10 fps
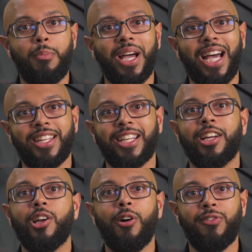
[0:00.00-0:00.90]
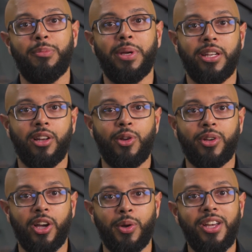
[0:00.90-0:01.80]
by adding a coffee bean
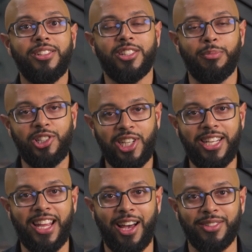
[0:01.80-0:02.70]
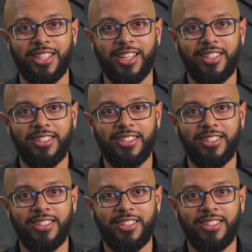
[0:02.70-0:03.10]
logo to the machine housing.